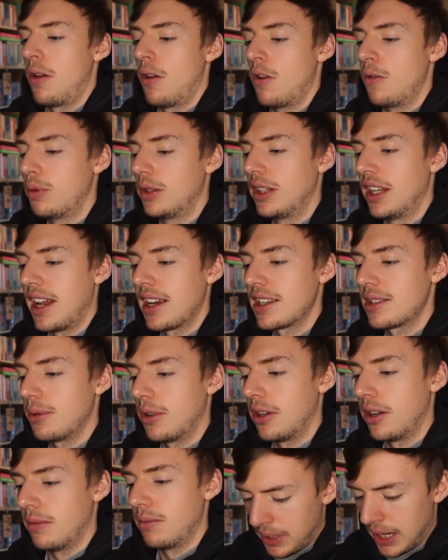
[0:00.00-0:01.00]
open the next
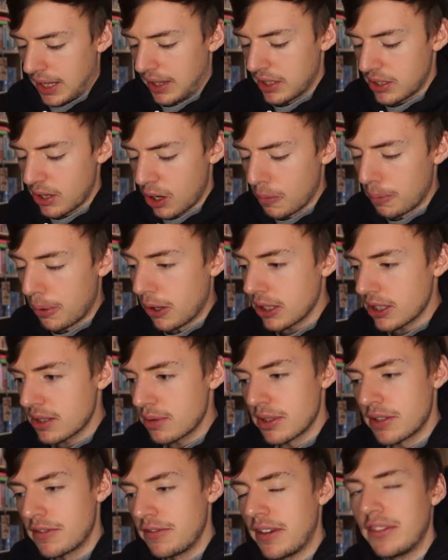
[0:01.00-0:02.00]
one up. But yeah, this whole box
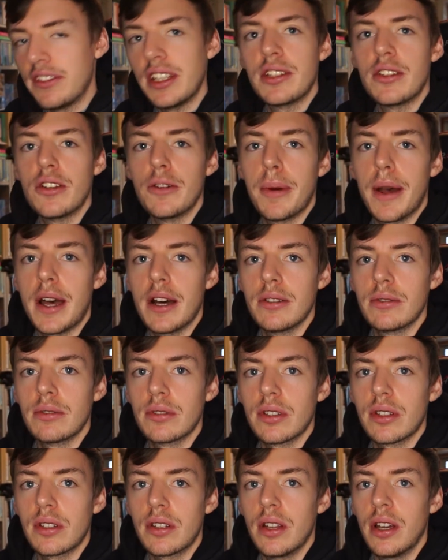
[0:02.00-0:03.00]
was
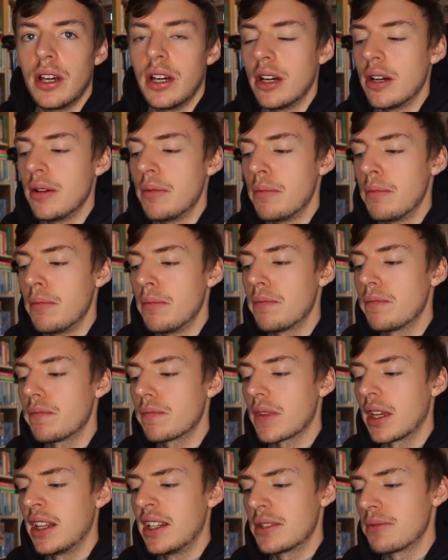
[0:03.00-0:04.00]
£52, and
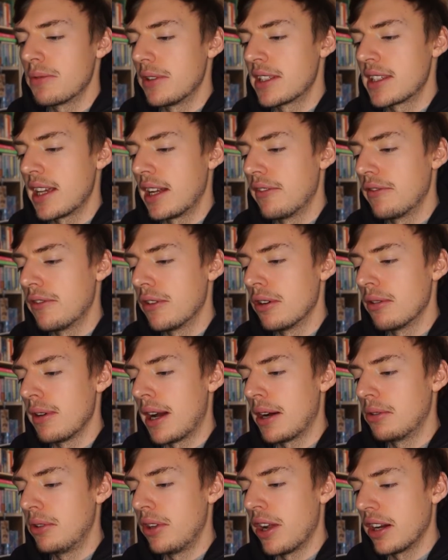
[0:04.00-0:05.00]
it's reselling for
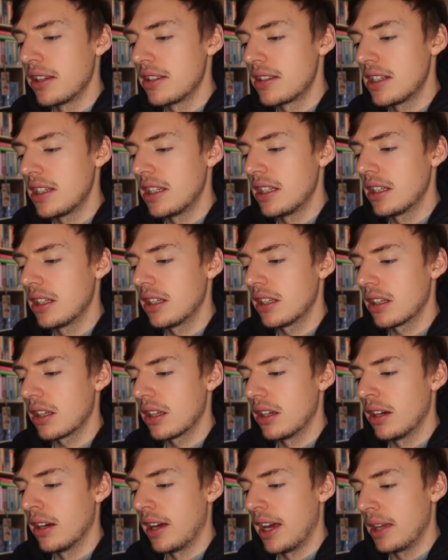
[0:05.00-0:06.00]
around 90,
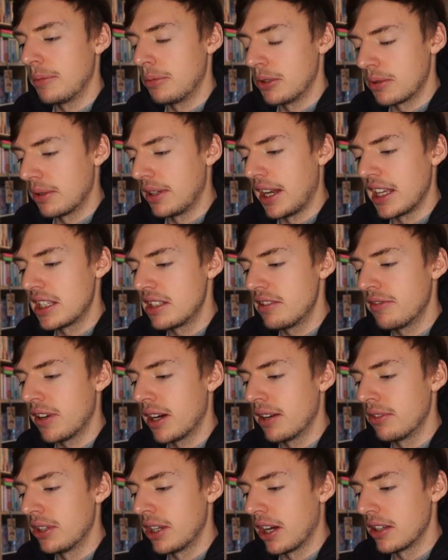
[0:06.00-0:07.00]
between
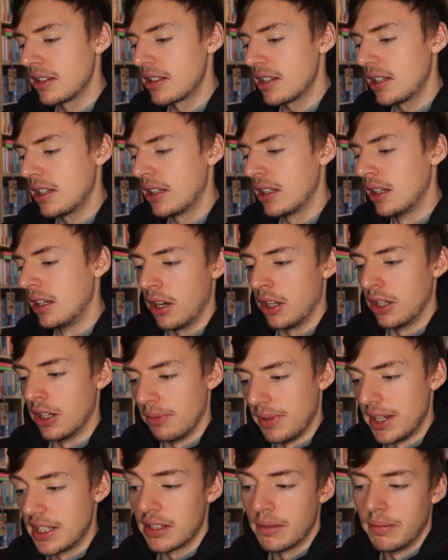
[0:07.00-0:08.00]
85 and 90. And the
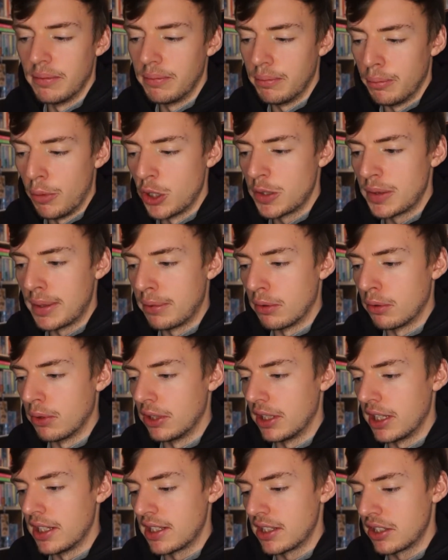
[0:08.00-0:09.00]
reason most people
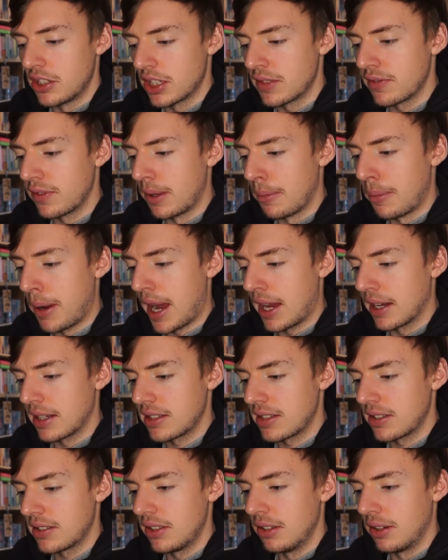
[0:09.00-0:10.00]
want these is just for the
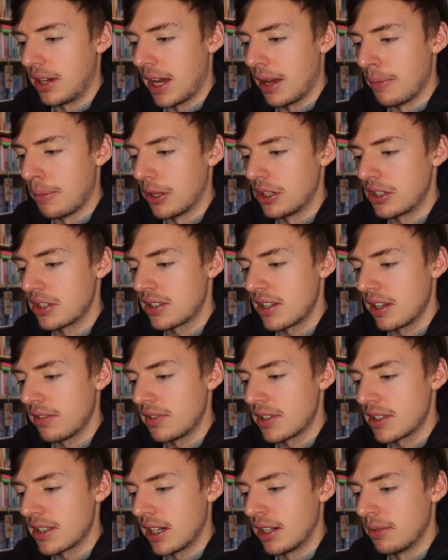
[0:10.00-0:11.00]
packs. You get a bunch of stuff
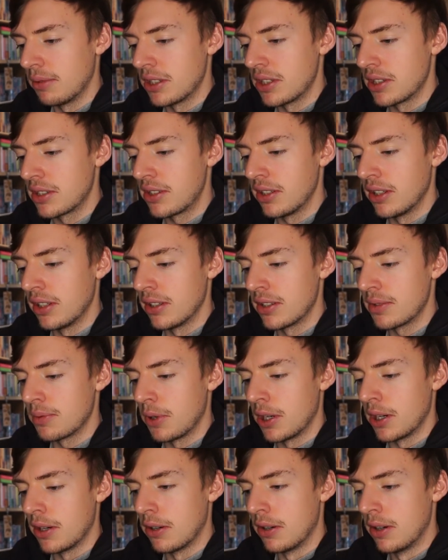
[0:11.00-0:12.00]
inside, which is good as
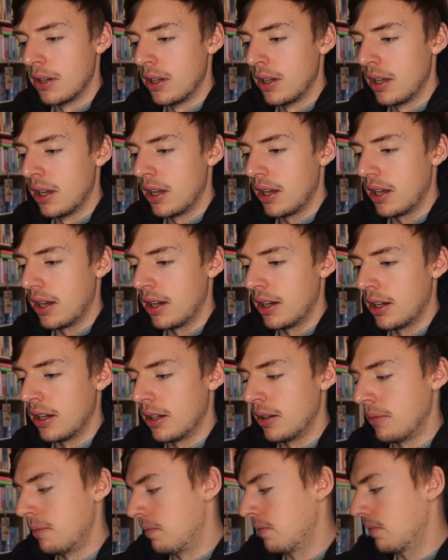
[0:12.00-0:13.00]
well,
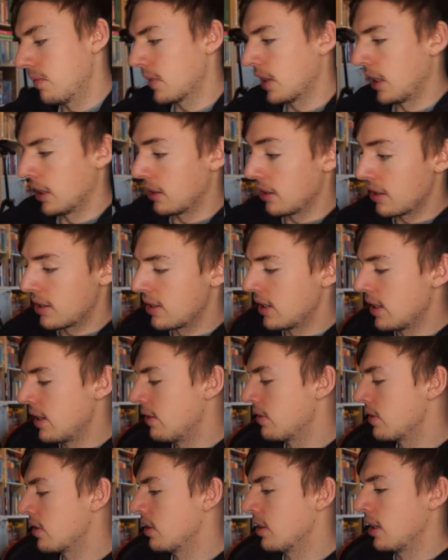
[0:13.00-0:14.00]
like the
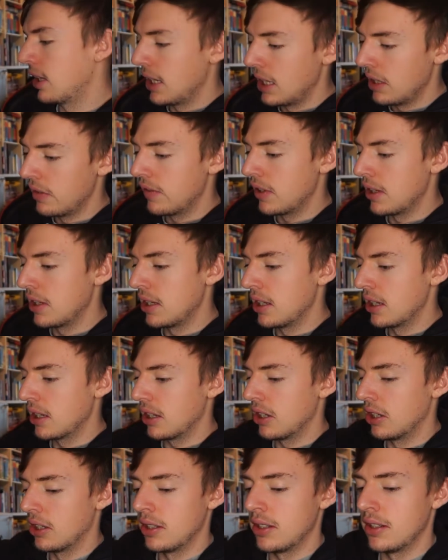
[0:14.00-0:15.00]
sleeves and the Eevee
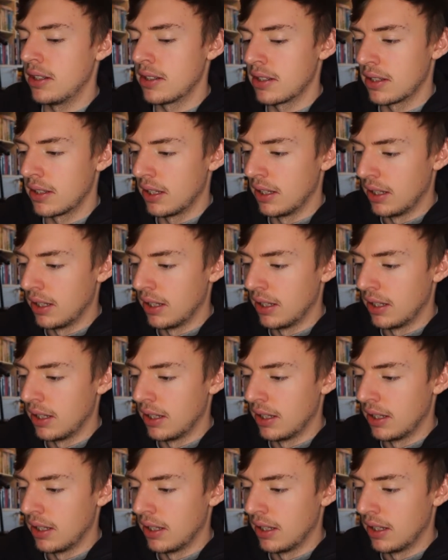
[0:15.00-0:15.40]
and